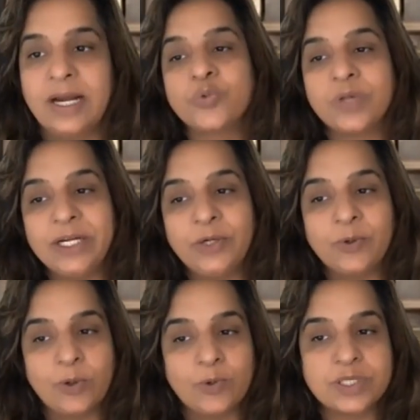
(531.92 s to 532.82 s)
Do we need
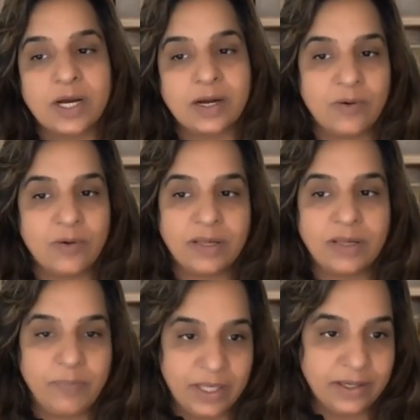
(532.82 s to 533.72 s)
to close the
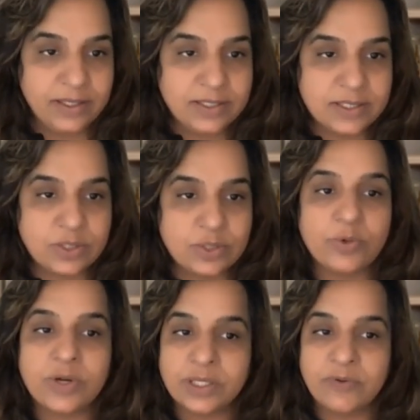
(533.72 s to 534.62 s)
accounting periods
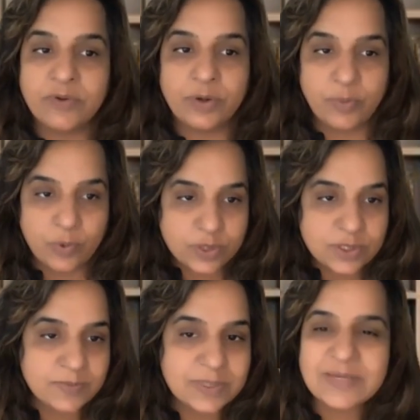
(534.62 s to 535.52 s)
to run our
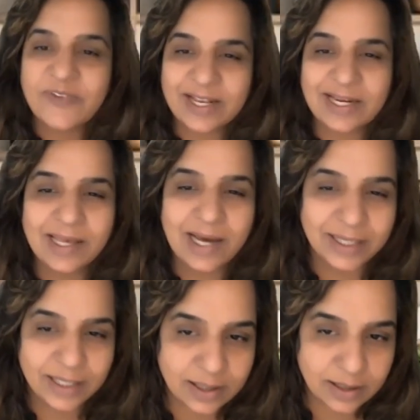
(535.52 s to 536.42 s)
reports? Specifically,
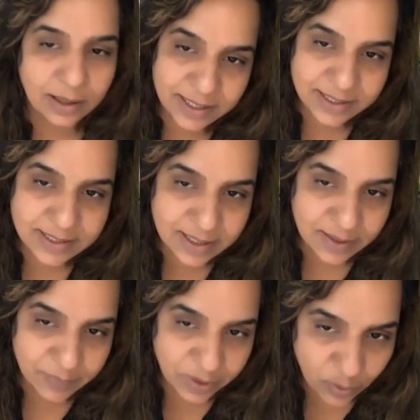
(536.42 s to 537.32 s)
I think that is
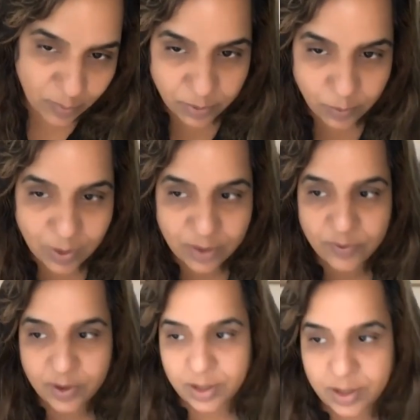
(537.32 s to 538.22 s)
coming from one
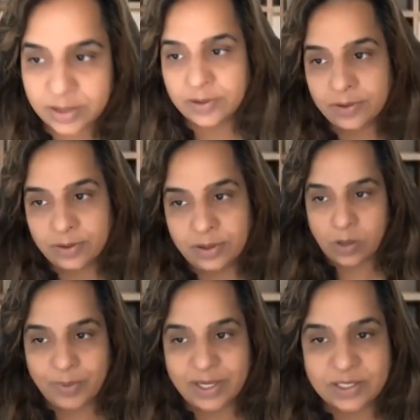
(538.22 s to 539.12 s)
of our other
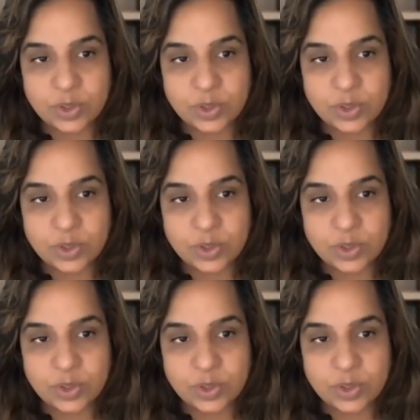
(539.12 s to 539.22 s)
competent